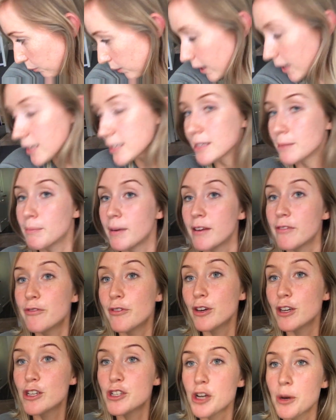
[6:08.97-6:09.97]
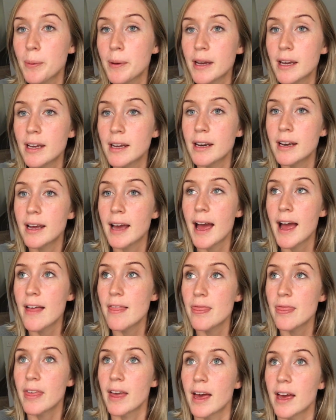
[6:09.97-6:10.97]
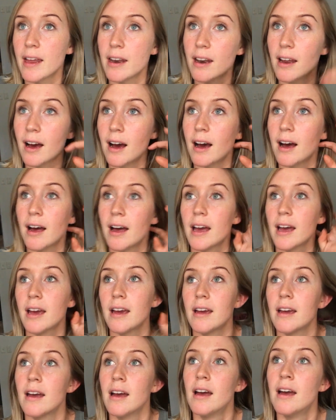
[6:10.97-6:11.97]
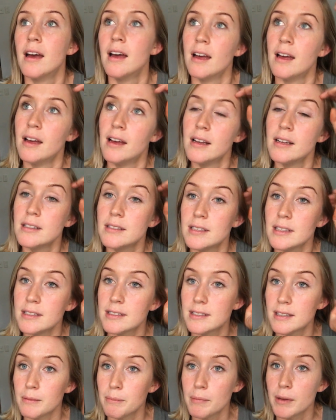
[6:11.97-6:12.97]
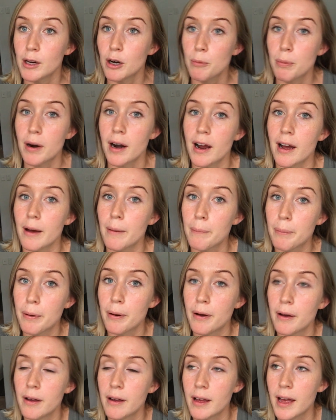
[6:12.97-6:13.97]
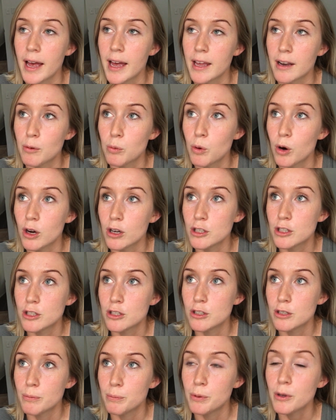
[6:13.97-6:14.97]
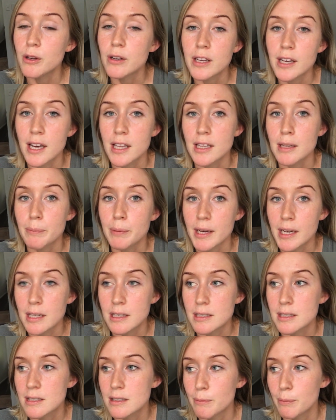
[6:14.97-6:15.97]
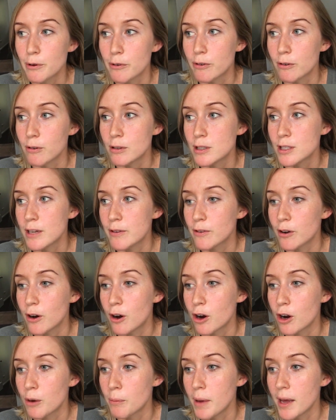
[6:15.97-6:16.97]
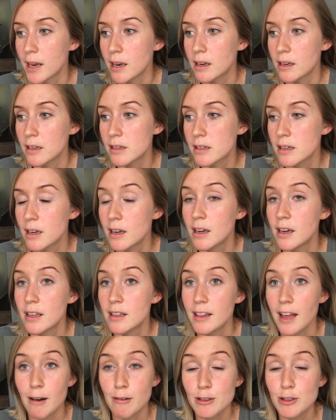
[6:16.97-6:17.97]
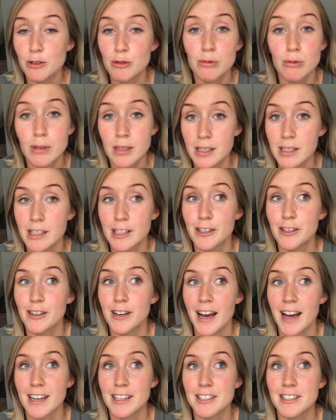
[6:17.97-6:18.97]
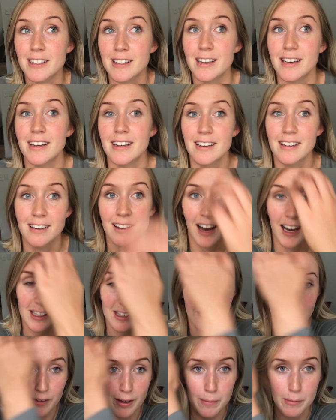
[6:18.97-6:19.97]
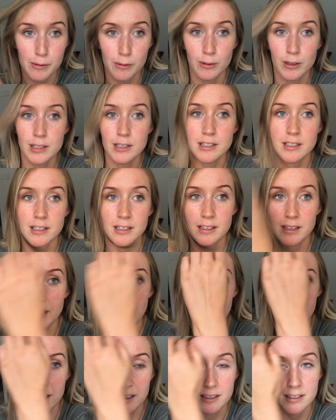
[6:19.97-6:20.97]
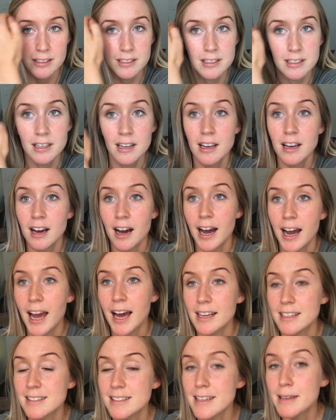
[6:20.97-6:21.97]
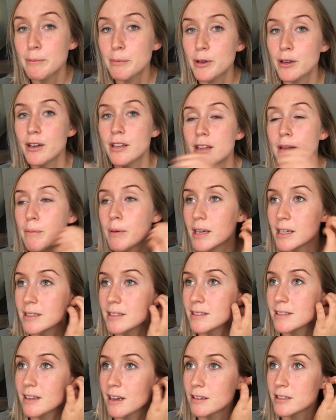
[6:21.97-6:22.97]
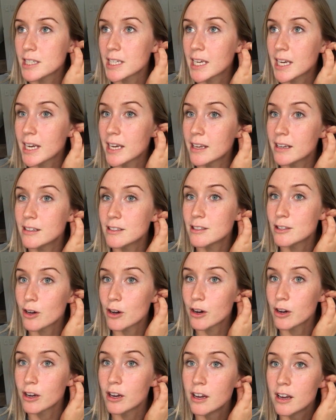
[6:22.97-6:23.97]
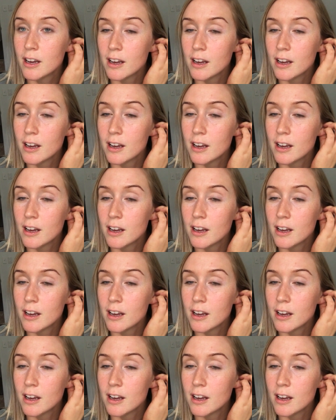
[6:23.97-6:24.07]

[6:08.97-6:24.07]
went and did my food shopping, and then I did some meal prep and watched Beauty and the Beast before Steve got home, and that was really good actually. I love Emma Watson, and I hadn't seen Beauty and the Beast since I was a kid, so